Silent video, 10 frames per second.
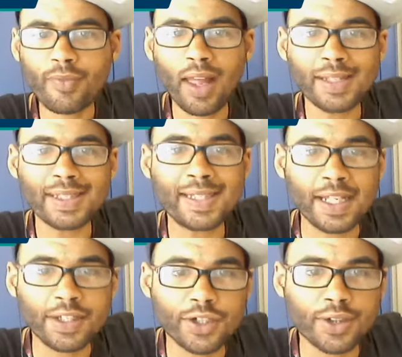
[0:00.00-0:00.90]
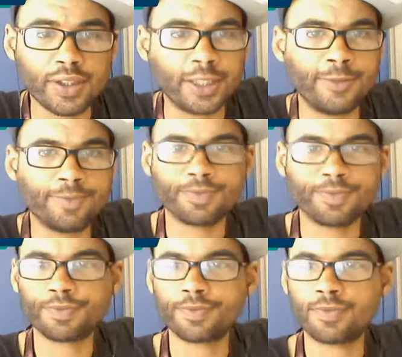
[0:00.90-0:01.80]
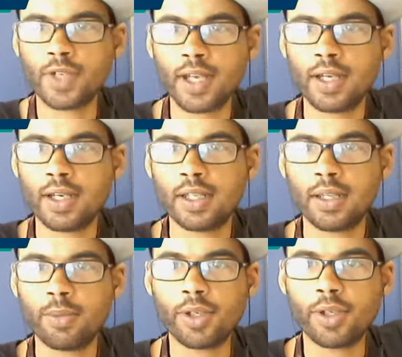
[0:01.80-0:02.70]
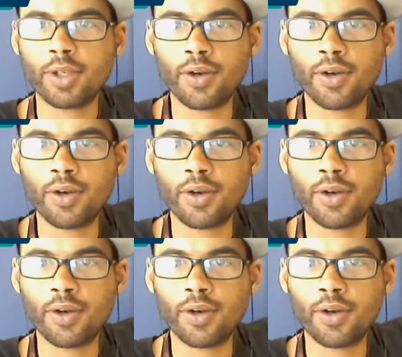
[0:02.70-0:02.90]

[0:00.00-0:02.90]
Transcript: Essentially, let me